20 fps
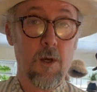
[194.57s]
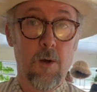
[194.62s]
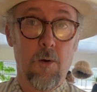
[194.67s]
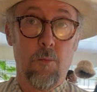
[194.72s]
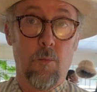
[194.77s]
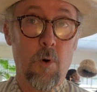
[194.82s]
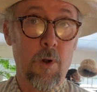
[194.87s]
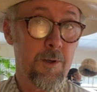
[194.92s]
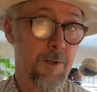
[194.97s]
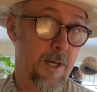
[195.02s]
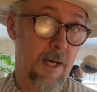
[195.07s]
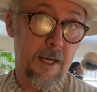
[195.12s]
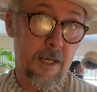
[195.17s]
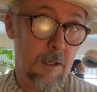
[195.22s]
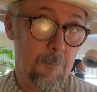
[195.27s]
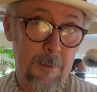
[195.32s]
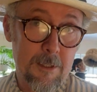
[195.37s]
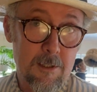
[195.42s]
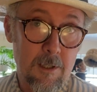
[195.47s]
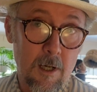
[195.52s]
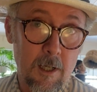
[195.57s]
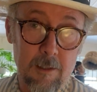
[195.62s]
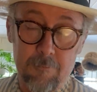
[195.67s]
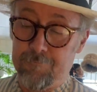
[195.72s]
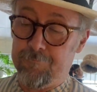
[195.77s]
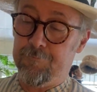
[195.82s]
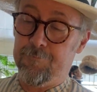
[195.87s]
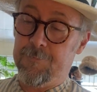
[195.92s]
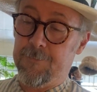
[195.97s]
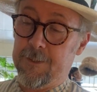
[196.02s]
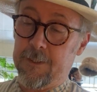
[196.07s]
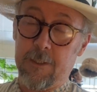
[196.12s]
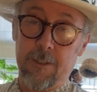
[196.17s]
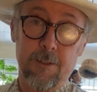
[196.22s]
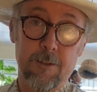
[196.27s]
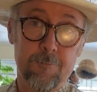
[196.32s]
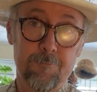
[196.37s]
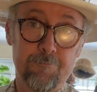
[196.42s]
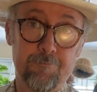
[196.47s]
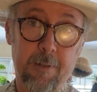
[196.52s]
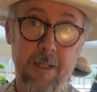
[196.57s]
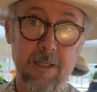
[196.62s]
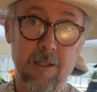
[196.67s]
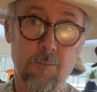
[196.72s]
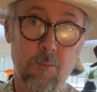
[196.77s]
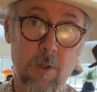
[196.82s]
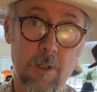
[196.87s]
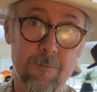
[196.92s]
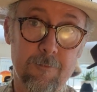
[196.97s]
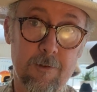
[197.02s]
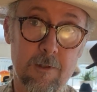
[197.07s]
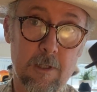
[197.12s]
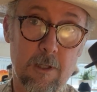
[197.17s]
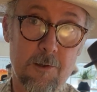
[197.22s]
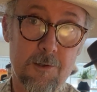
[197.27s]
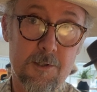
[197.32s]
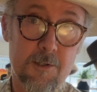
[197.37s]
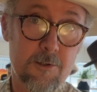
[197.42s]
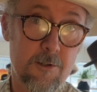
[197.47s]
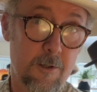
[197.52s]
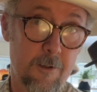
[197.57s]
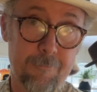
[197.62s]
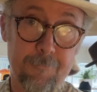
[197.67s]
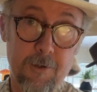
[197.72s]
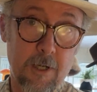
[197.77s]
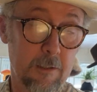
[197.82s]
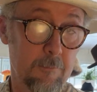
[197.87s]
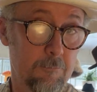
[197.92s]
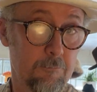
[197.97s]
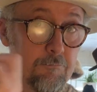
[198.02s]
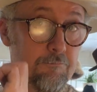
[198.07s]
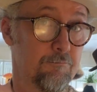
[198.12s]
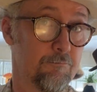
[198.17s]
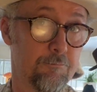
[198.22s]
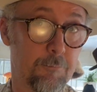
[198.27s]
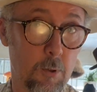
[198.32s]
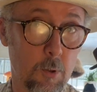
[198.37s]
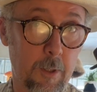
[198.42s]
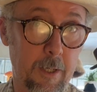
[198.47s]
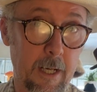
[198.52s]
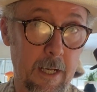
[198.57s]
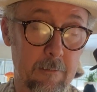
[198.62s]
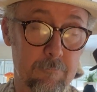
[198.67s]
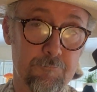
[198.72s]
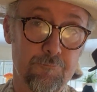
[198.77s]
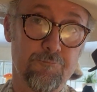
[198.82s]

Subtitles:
one day it'll be tight. So pick the one closest to the front, pull it out,